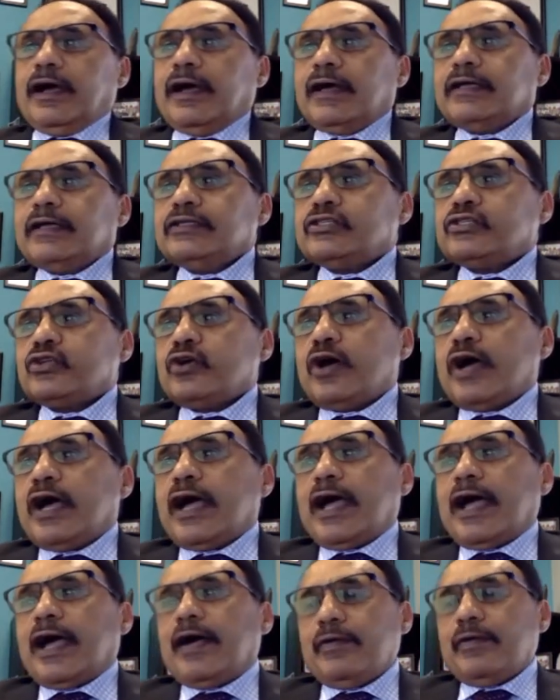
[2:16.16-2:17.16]
so
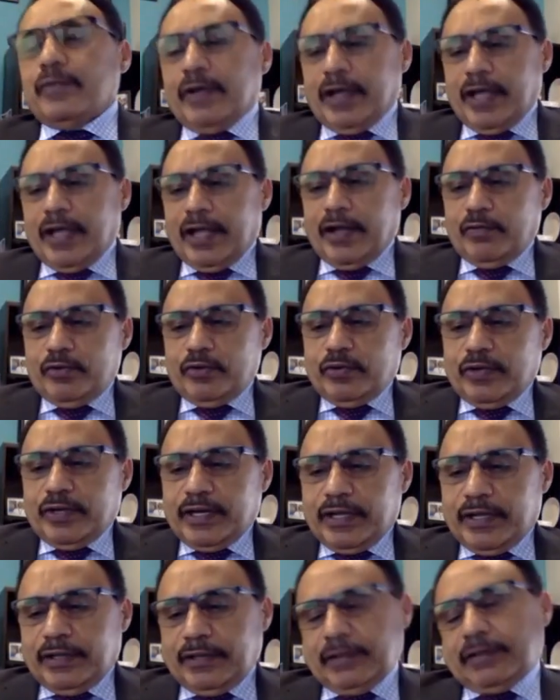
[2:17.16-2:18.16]
how we're
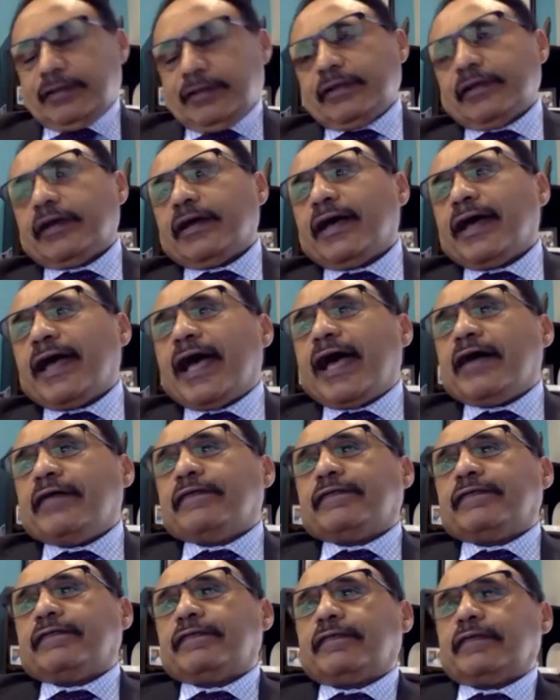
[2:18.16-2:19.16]
gonna have
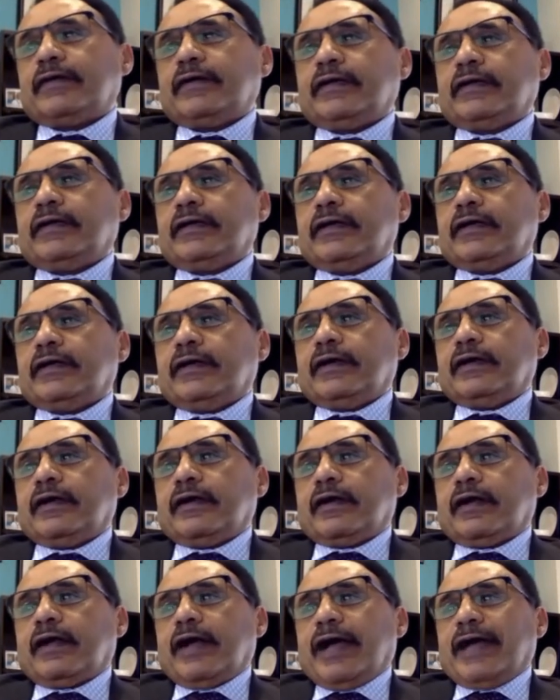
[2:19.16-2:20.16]

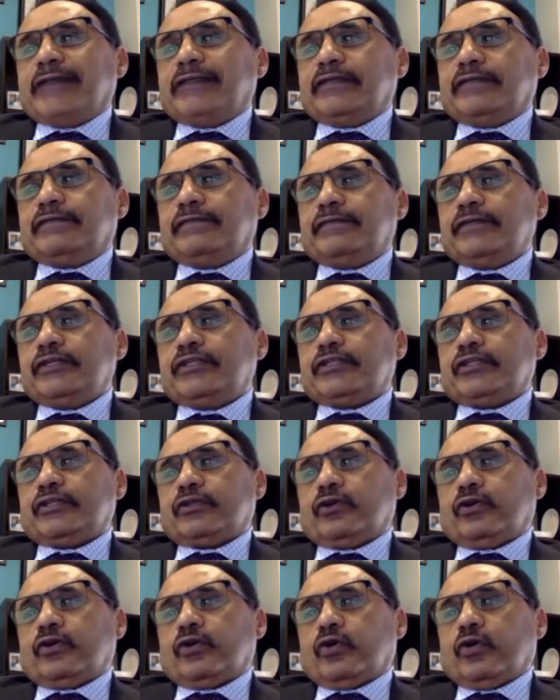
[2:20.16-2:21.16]
a definition
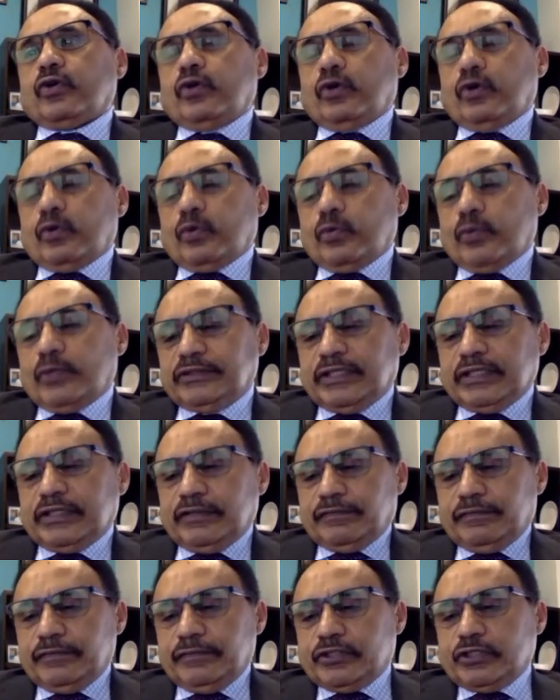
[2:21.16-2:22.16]
or what the
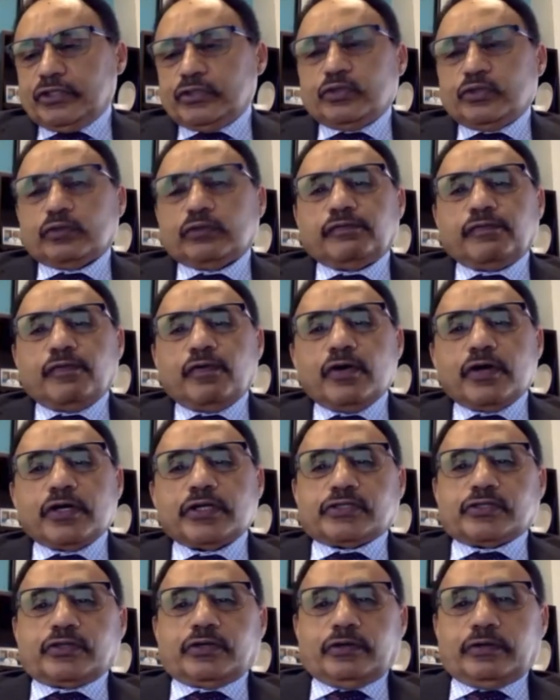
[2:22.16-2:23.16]
definition should
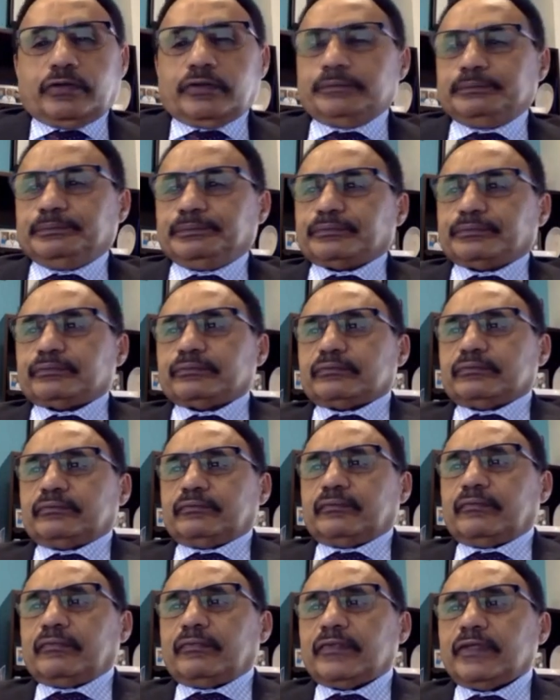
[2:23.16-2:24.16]
focus on?
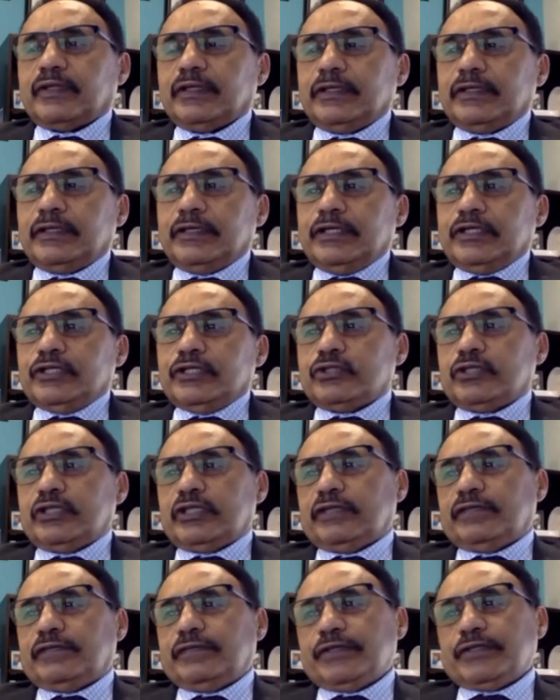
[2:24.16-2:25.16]
So the
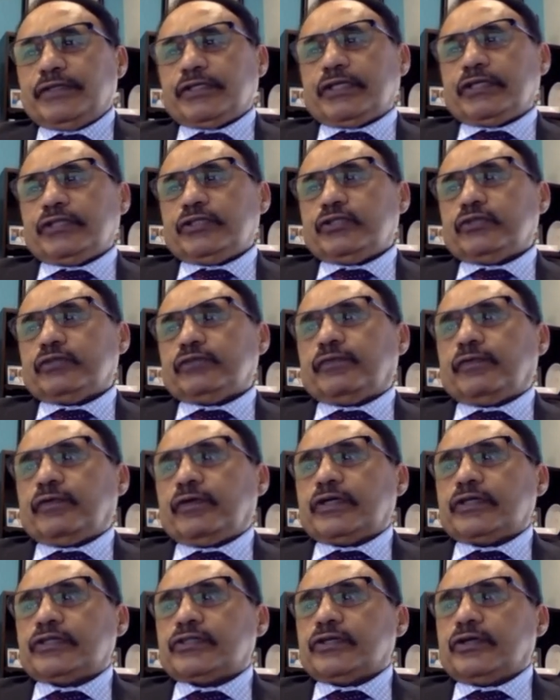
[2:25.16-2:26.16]
definition should
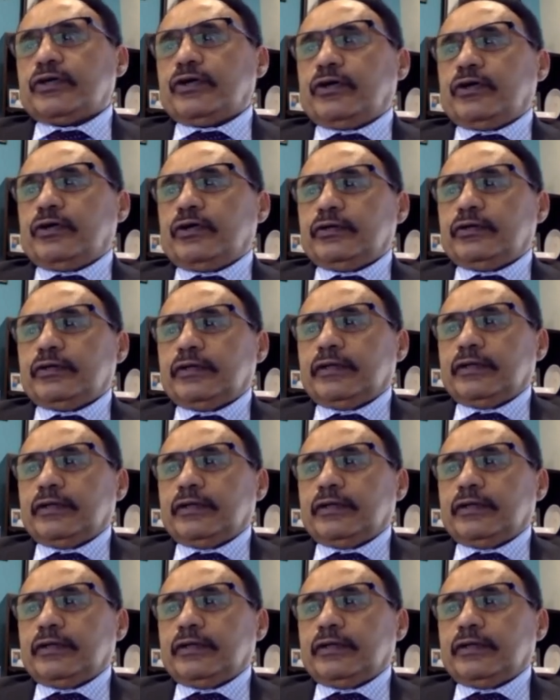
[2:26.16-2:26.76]
focus on